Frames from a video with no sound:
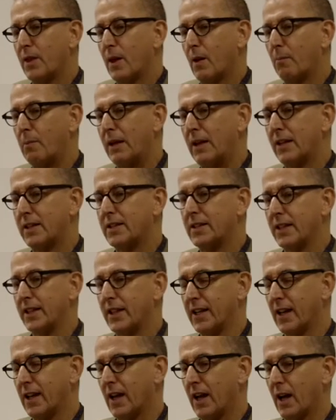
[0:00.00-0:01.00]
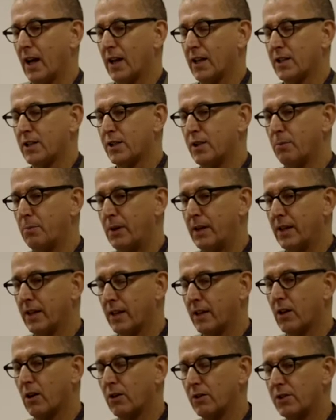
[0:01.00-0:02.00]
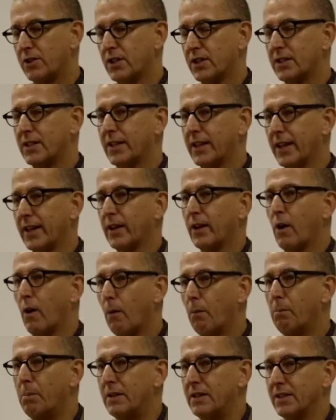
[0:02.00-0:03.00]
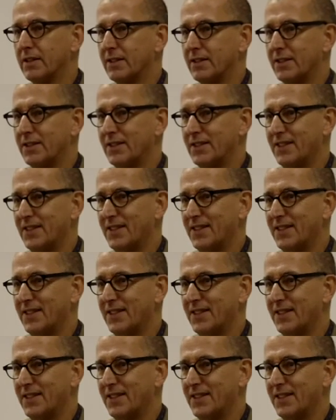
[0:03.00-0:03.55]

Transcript: ability to be consciously incompetent